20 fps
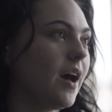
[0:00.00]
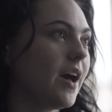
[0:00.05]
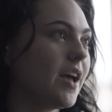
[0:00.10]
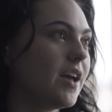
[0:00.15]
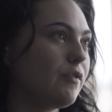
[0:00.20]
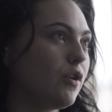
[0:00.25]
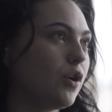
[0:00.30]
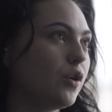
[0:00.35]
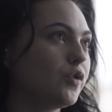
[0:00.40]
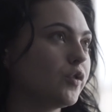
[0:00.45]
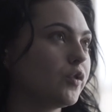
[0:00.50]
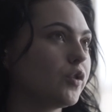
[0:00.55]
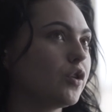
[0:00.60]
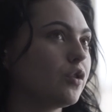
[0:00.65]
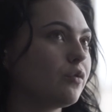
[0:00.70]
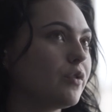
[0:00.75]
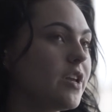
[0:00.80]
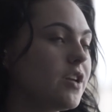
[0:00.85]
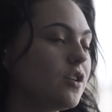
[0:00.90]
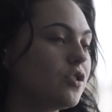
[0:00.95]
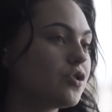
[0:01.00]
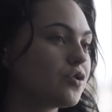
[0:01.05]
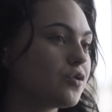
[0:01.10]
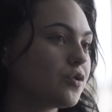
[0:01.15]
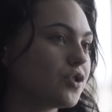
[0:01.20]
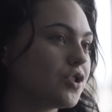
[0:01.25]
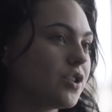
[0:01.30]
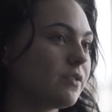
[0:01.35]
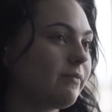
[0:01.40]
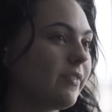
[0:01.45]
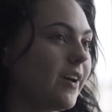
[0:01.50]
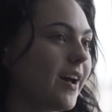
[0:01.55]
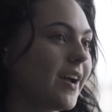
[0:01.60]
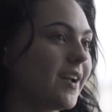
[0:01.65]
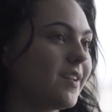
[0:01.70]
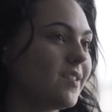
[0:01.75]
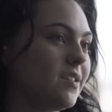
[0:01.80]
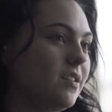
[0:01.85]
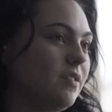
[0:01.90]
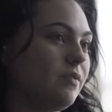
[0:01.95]
I have also done a reconstruction for
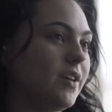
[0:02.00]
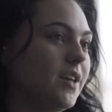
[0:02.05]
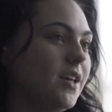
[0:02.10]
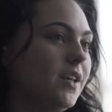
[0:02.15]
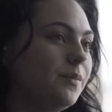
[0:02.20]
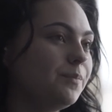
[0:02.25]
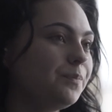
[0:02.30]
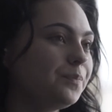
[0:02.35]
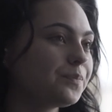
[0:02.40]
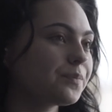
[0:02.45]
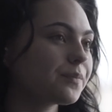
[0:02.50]
ITV.